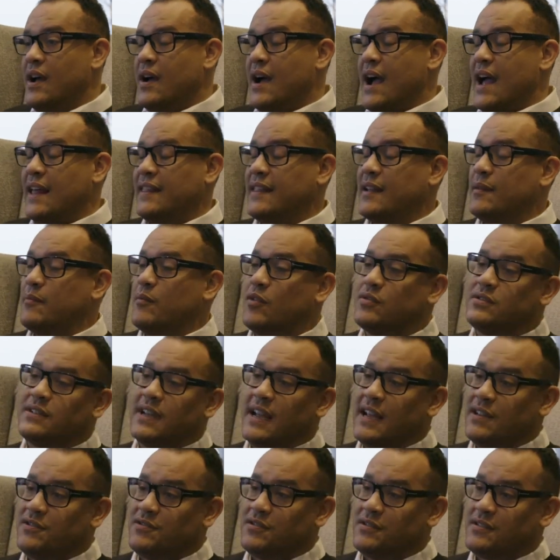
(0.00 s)
I think most
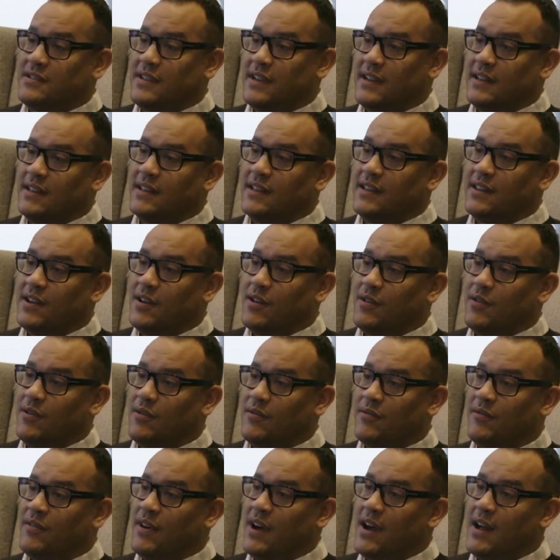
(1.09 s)
interestingly though,
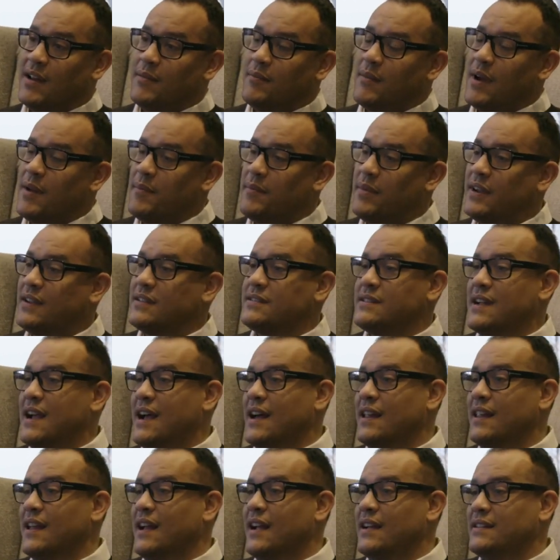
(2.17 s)
Vaughn, my biggest
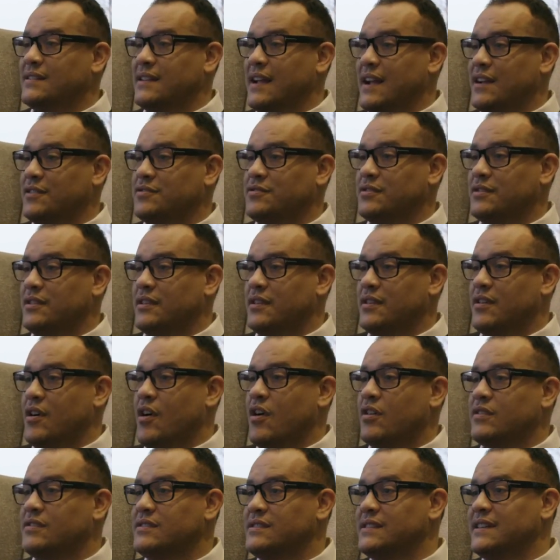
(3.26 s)
ally is actually
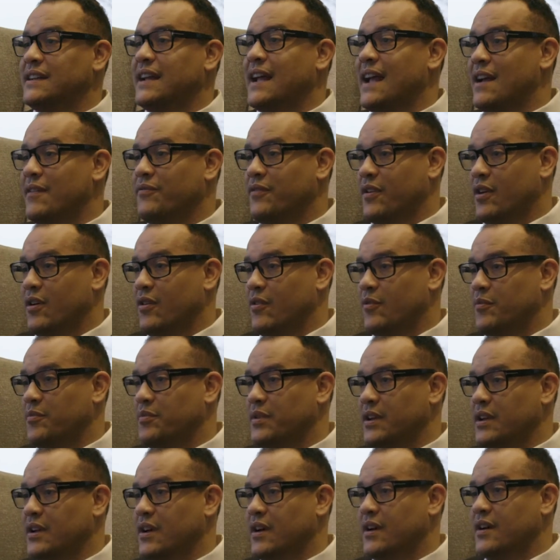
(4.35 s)
our CFO,
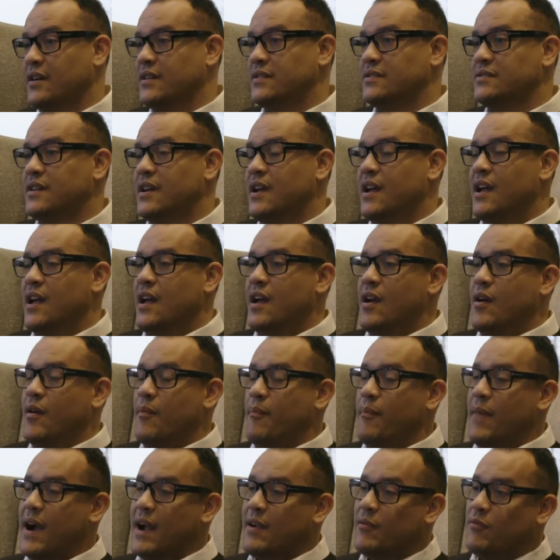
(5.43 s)
because
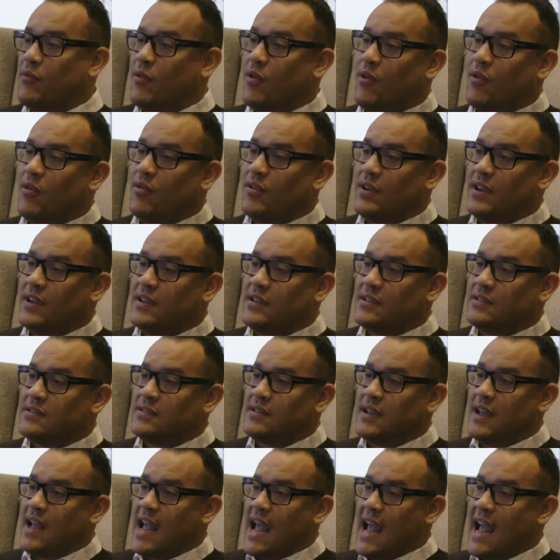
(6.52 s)
my role
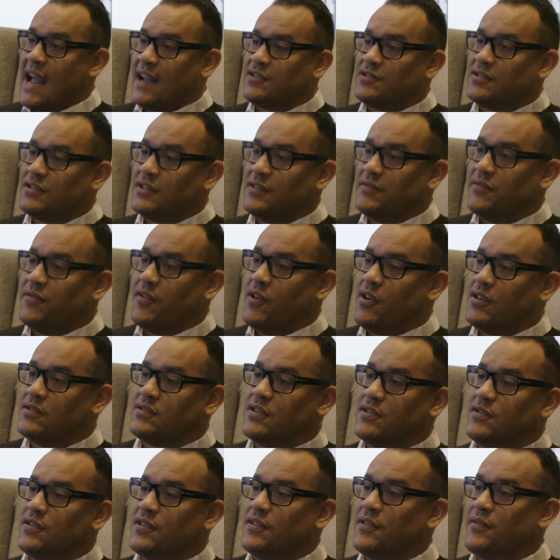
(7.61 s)
actually falls
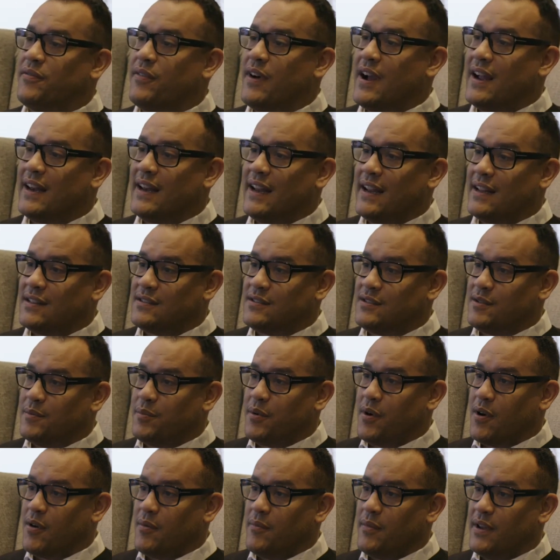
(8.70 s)
under the finance
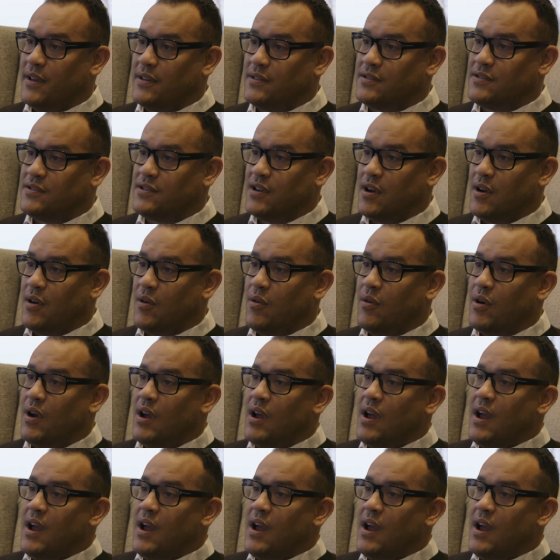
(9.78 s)
department. So